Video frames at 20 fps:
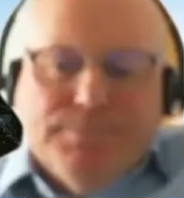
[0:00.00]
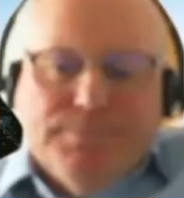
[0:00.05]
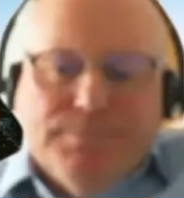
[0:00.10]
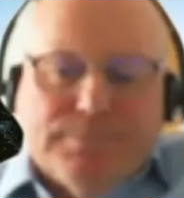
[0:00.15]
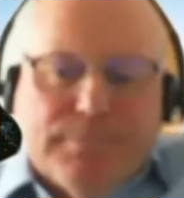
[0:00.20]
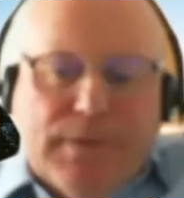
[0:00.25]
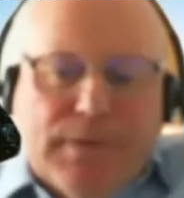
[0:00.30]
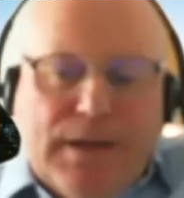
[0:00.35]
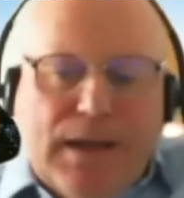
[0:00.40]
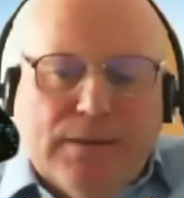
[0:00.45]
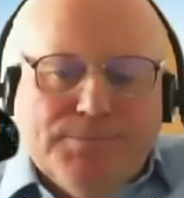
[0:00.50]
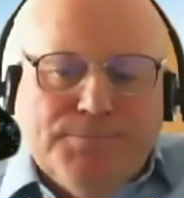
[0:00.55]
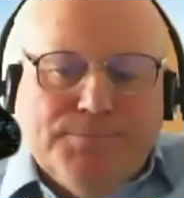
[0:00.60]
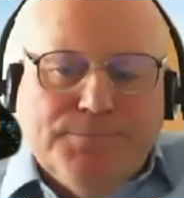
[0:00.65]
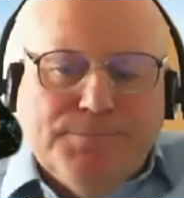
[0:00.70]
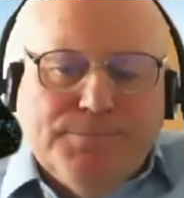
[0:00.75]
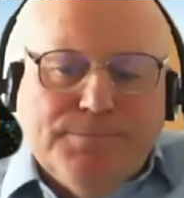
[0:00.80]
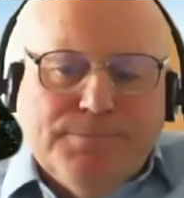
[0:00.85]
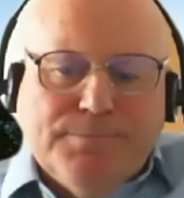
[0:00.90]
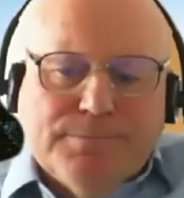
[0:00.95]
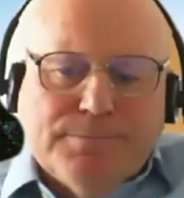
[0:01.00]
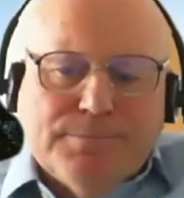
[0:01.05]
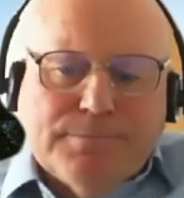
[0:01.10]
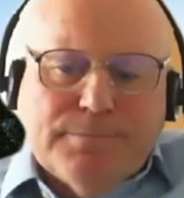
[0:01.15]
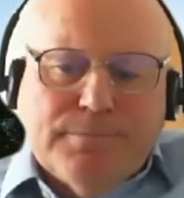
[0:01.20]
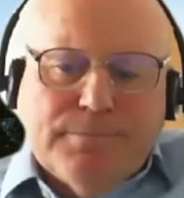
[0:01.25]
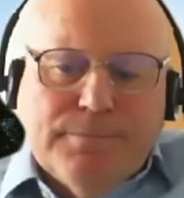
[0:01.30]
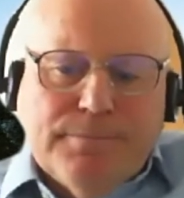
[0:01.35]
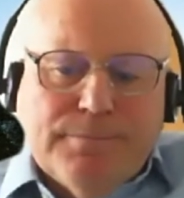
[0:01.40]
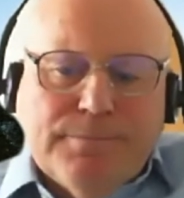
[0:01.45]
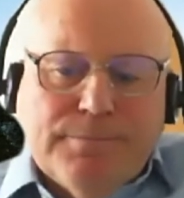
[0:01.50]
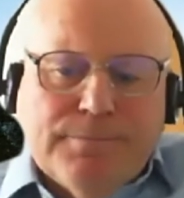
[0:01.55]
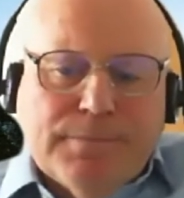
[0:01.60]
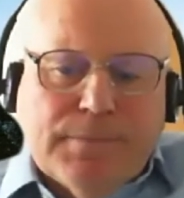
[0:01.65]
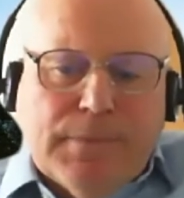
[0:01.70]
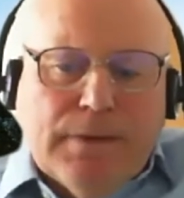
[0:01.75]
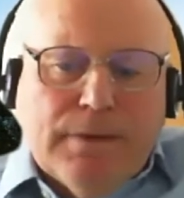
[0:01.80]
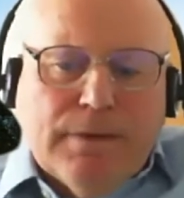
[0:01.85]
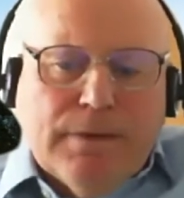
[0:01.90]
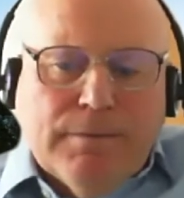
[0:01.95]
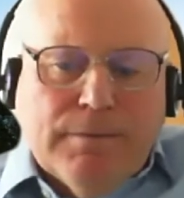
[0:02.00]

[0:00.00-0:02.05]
So yep. is that is that the you know this